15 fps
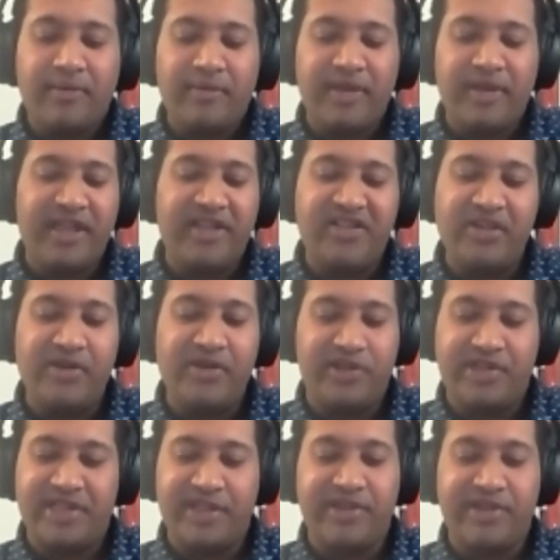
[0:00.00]
it's so
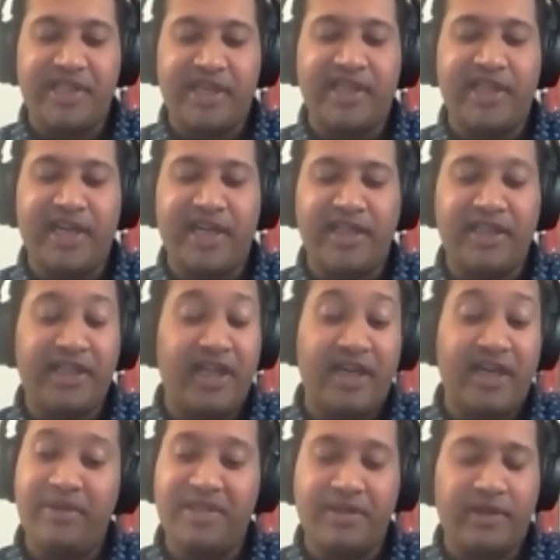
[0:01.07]
interesting you say that. Yeah, it
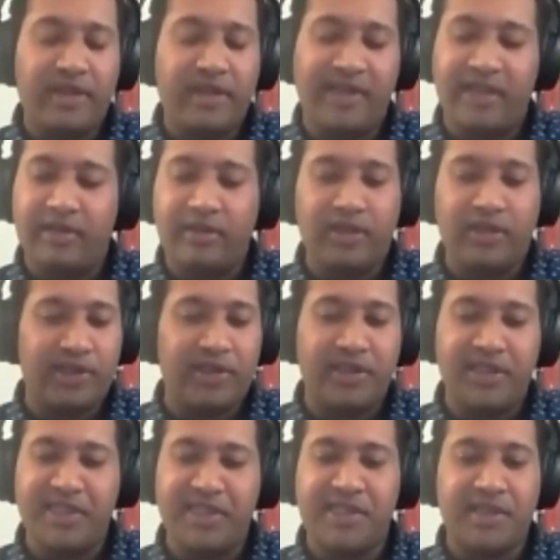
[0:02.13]
was. I mean, look,
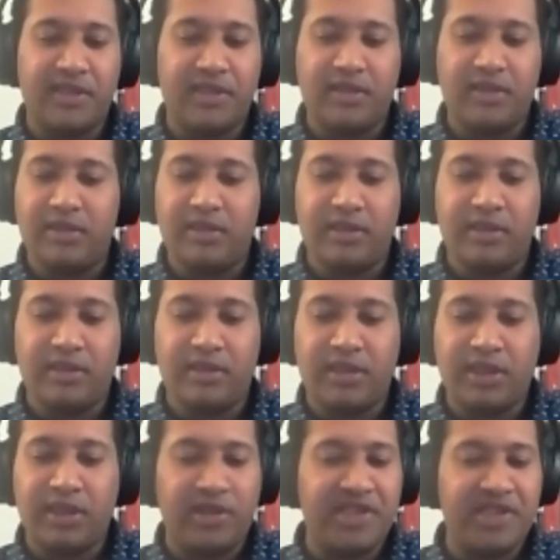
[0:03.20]

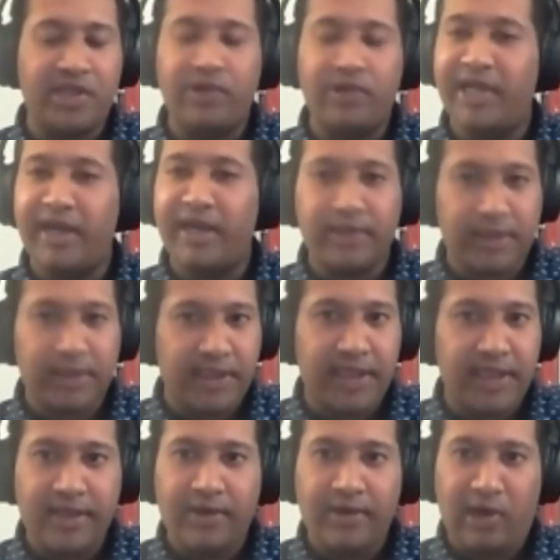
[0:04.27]
there is no doubt
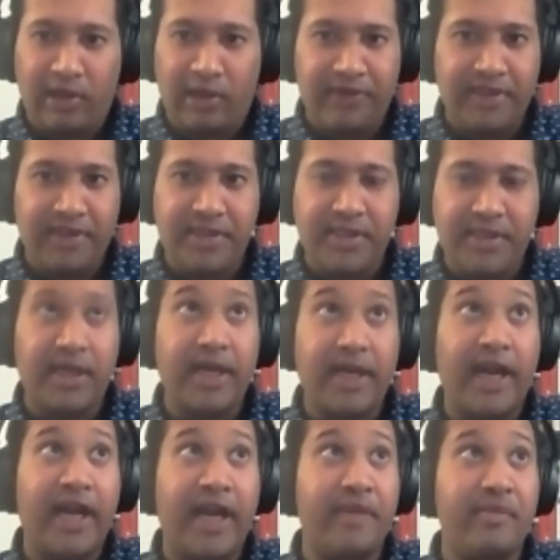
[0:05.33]
that all of this.
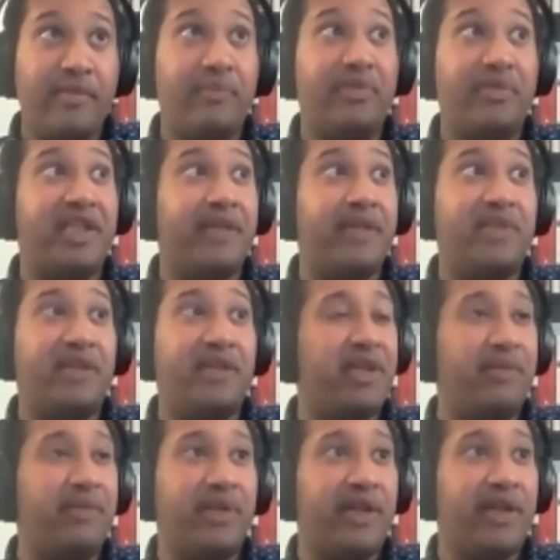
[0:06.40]
I am a
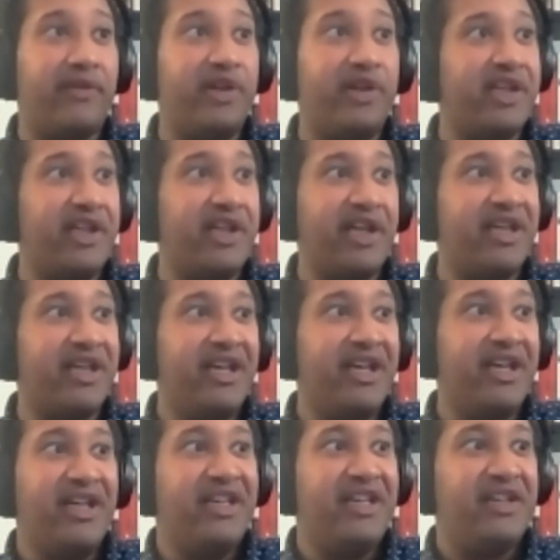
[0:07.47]
deep believer that like
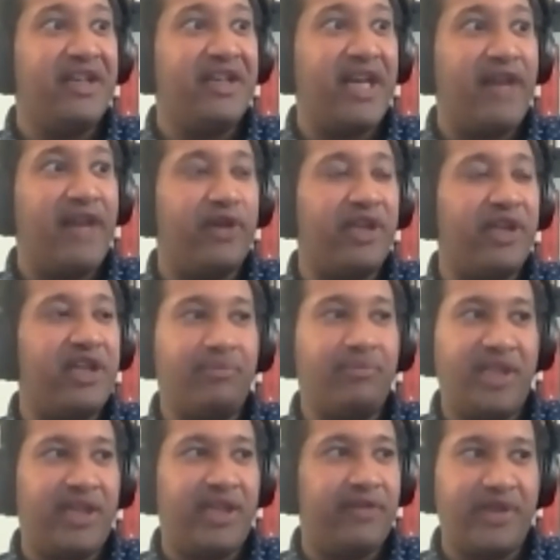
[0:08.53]
every
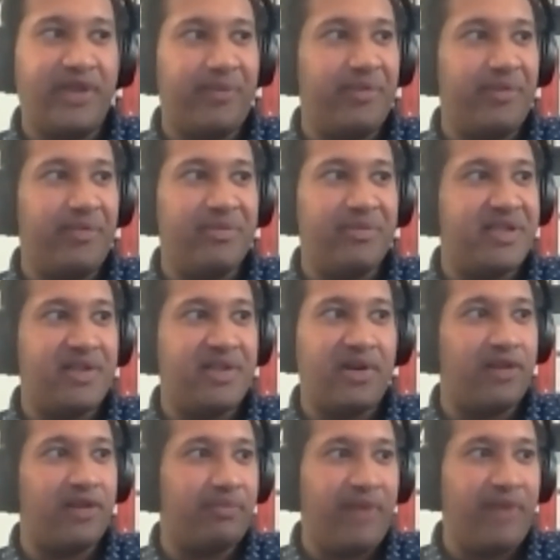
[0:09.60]
company, every
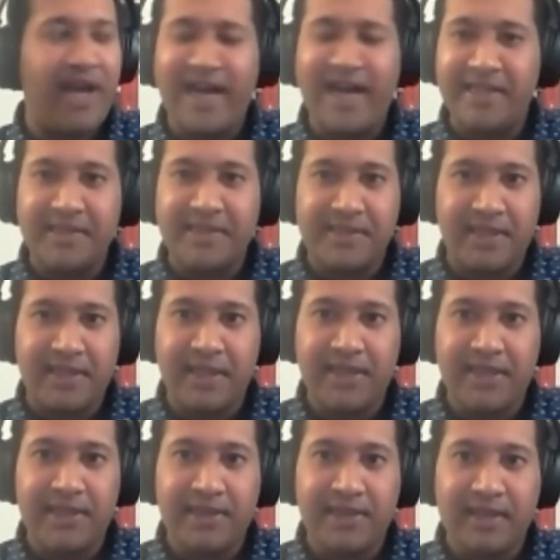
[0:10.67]
startup has
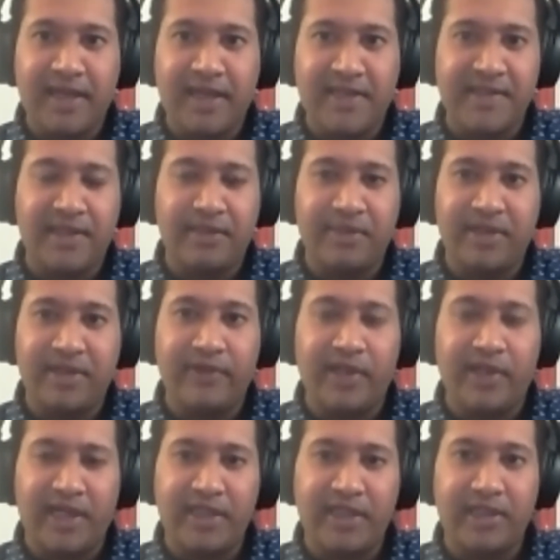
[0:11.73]
an element of
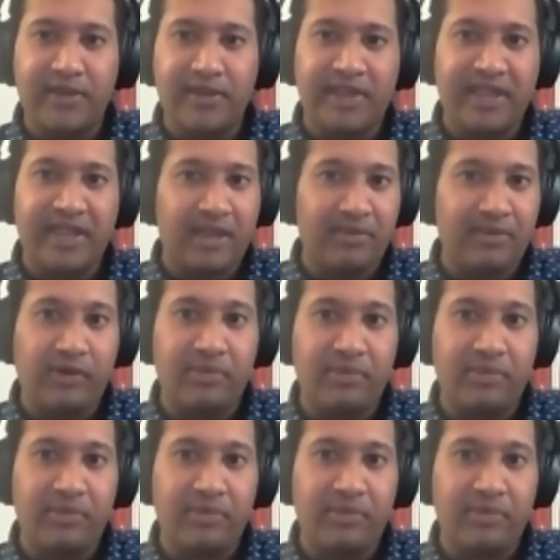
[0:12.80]
luck that comes from